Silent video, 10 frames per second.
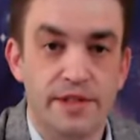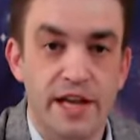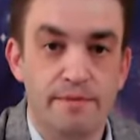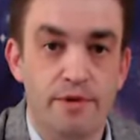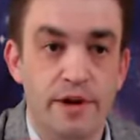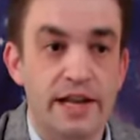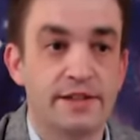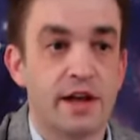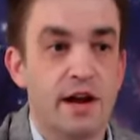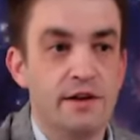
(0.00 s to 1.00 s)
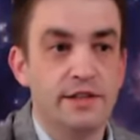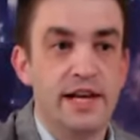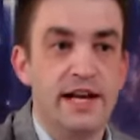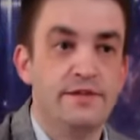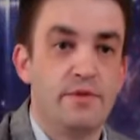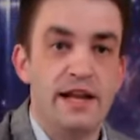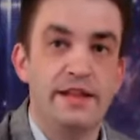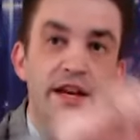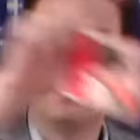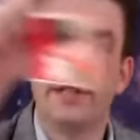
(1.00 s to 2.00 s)
standpoint as the cardinal signs ride
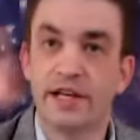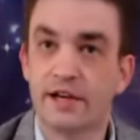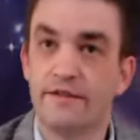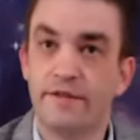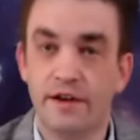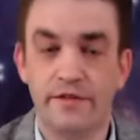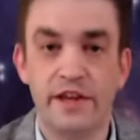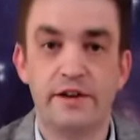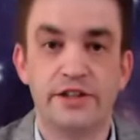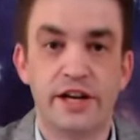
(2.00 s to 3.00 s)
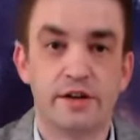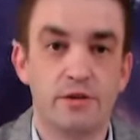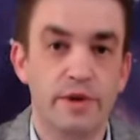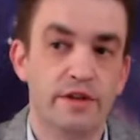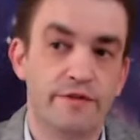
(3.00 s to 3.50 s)
the uptick of the energetical wheel of